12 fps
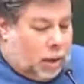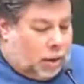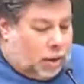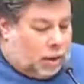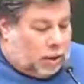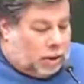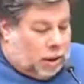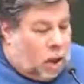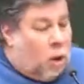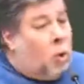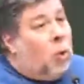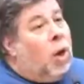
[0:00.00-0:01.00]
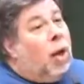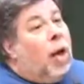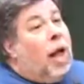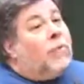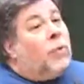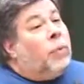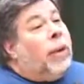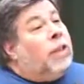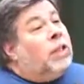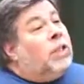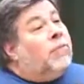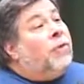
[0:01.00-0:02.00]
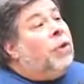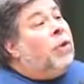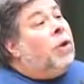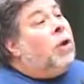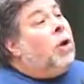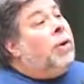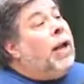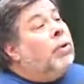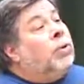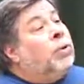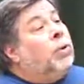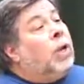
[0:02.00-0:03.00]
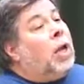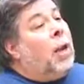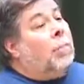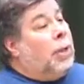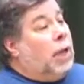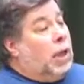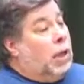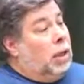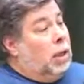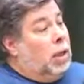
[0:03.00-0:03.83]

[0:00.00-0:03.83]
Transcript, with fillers: So I've arranged for you to go down to a company